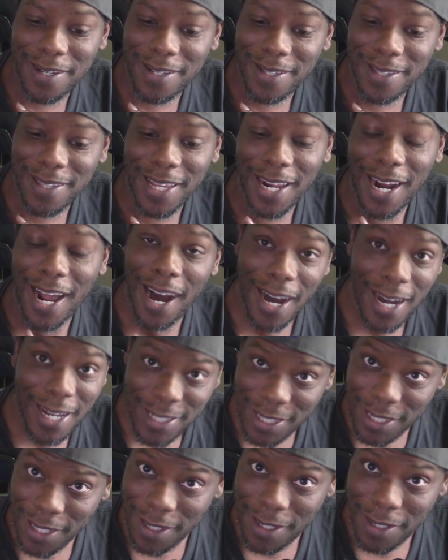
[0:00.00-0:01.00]
that I
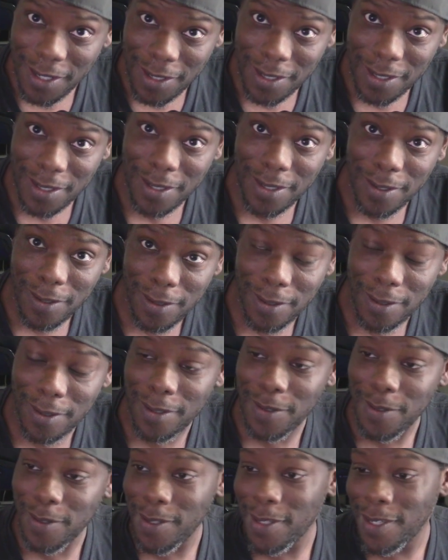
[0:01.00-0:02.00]
saw
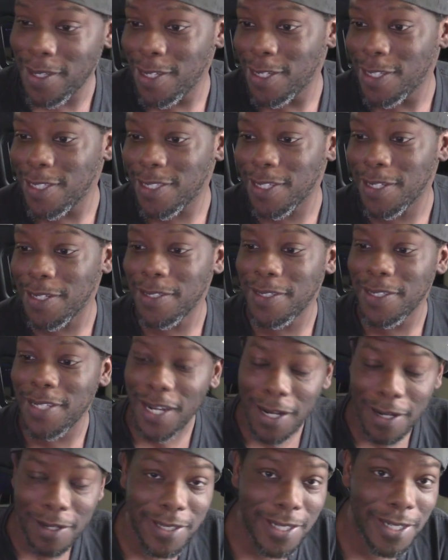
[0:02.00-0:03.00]
so
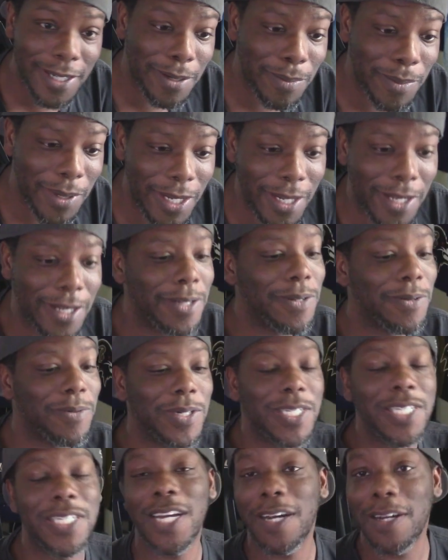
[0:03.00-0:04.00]
y'all tell me
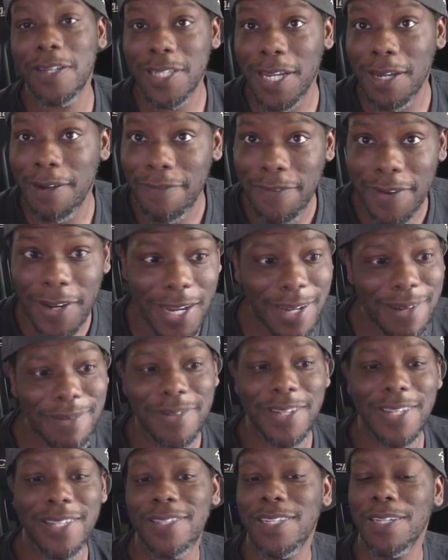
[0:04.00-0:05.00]
what's y'all top five
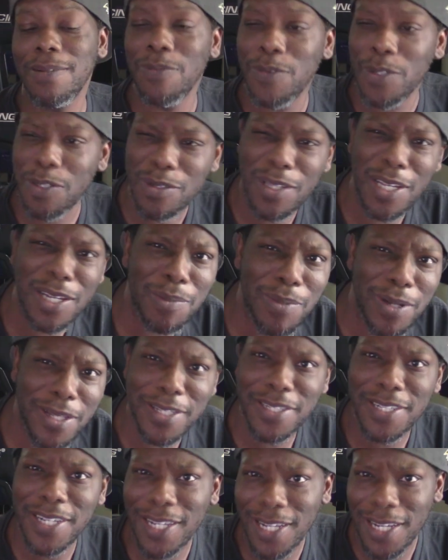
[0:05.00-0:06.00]
and tell me what you think about the
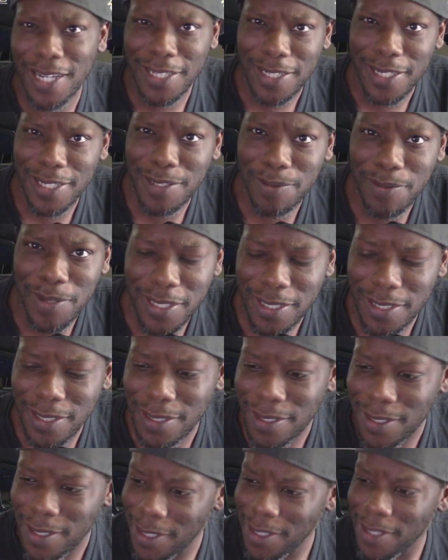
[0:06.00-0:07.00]
JK situation.
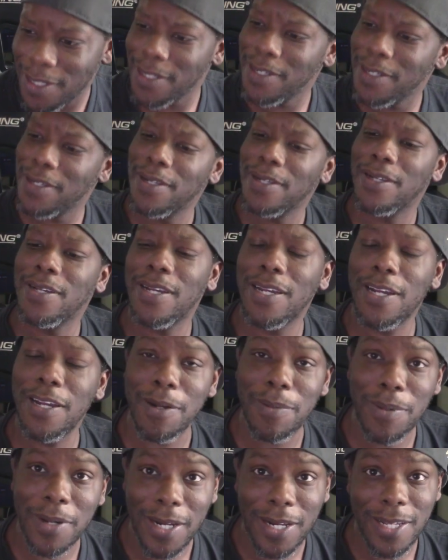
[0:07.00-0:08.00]

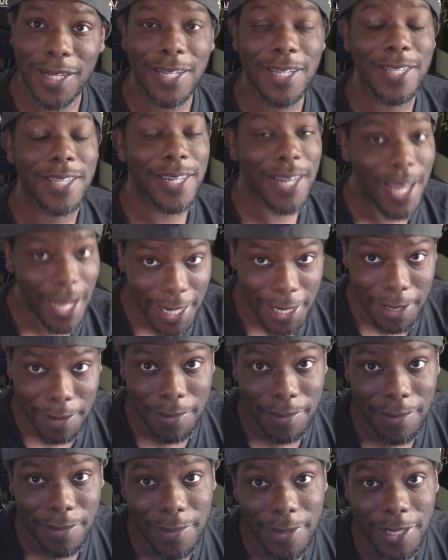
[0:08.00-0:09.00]
Everybody hit the like,
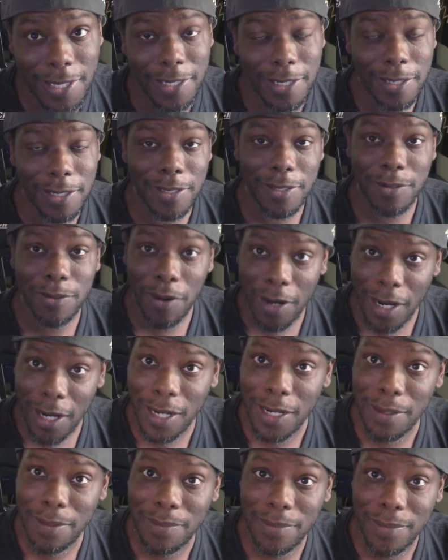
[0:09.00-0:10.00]
hit the
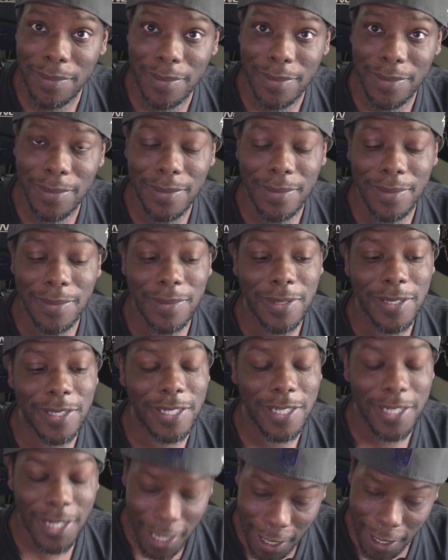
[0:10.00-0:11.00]
subscribe, hit the
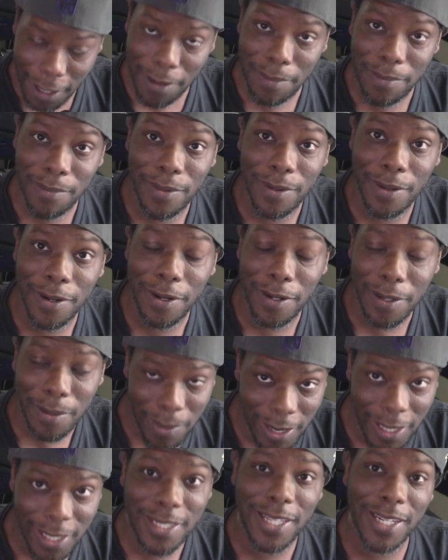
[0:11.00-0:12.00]
share.
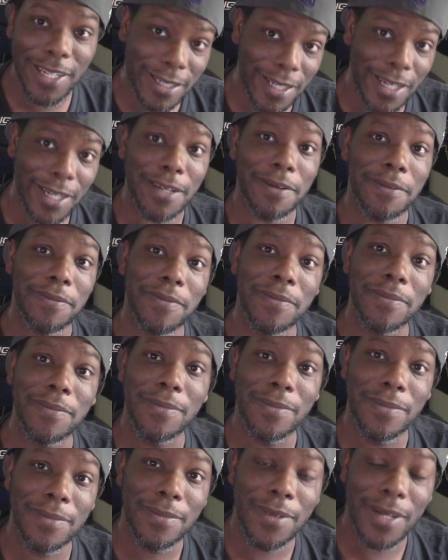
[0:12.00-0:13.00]
Everybody stay safe.
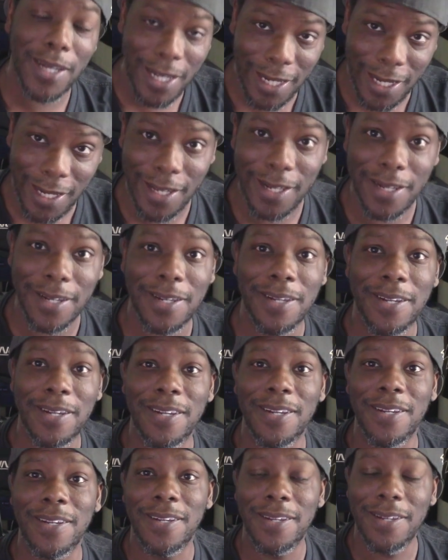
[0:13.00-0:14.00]
And
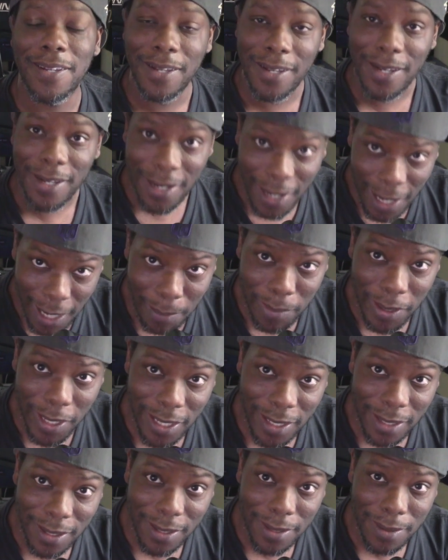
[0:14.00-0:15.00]
God
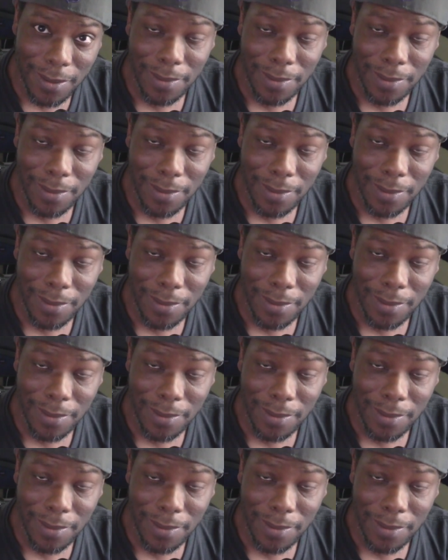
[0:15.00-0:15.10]
bless.